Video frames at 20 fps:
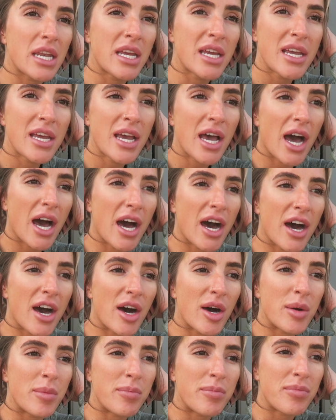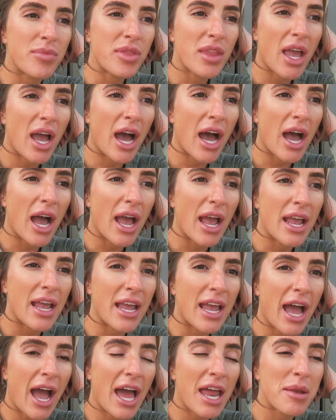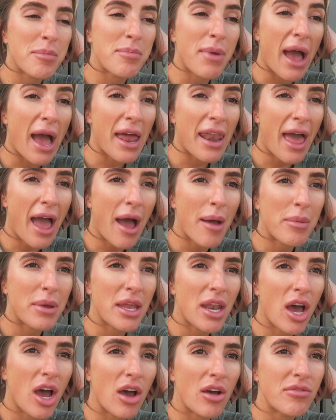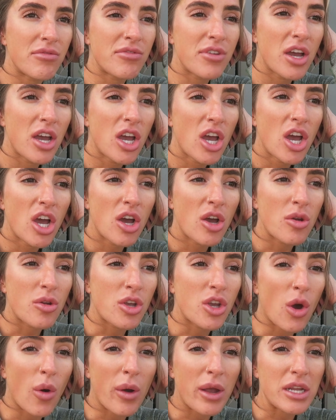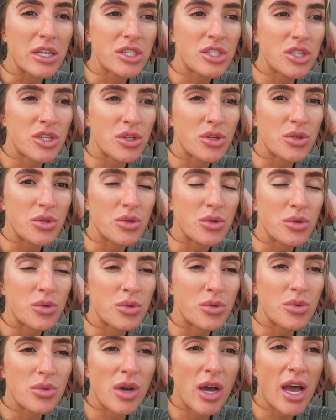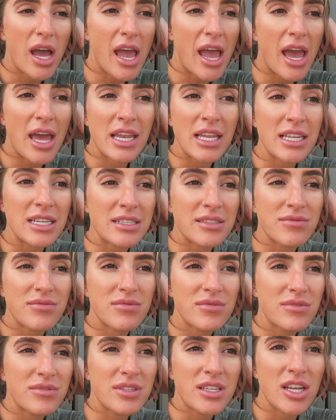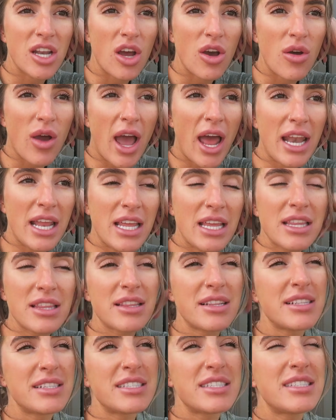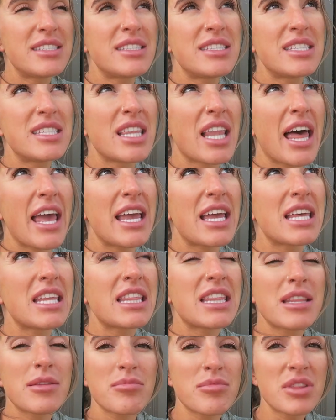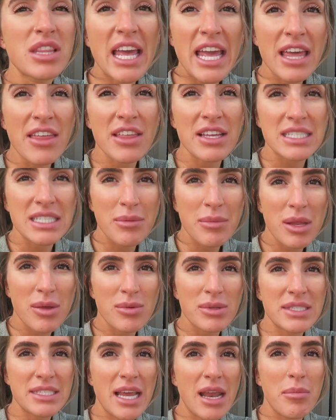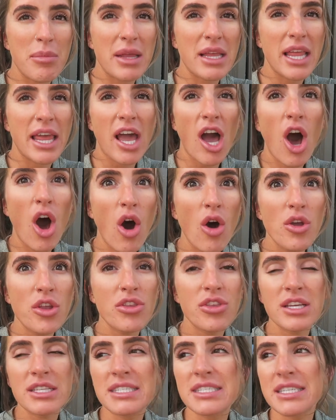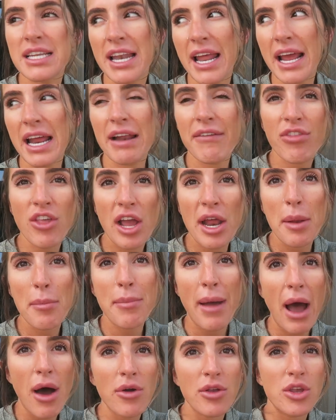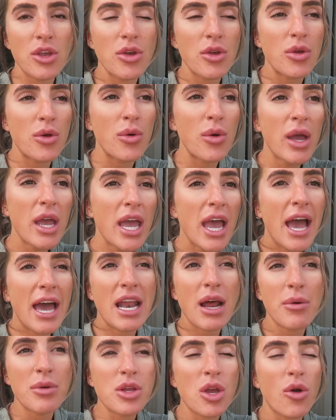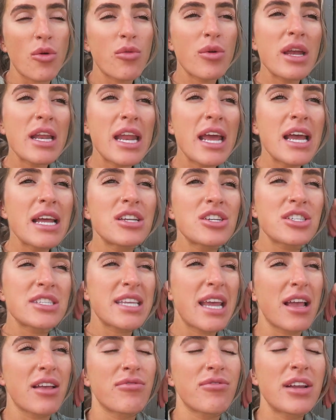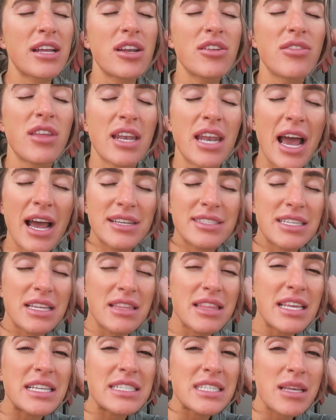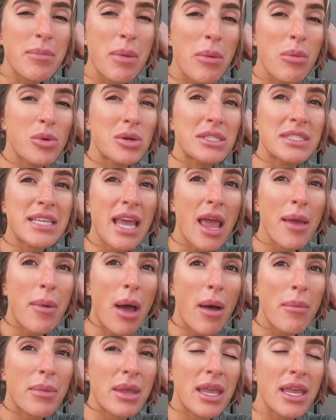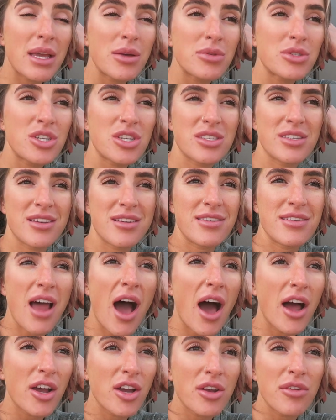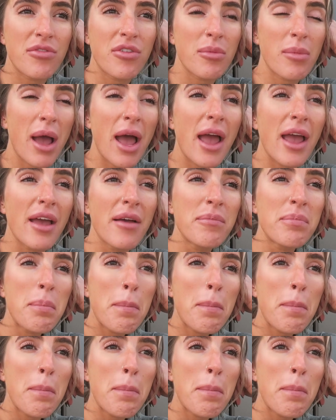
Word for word: Um, I had a bad habit of going to any, you know, any like link that somebody would send me like, oh, this is a negative thread about you, and I would go read it and just like read the nasty things that people would say about me. It was just not good for my